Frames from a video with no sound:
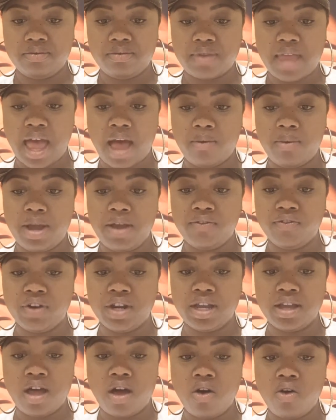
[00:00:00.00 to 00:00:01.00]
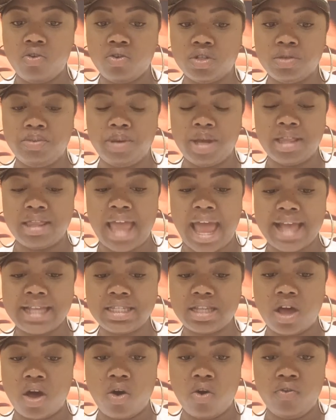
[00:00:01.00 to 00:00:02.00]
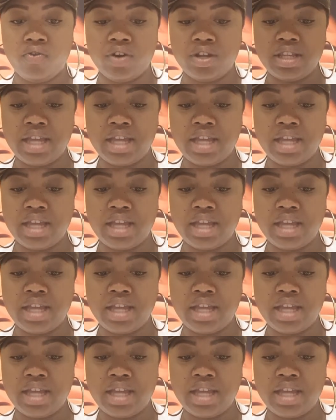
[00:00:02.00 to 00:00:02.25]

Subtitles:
However it goes, but that's over.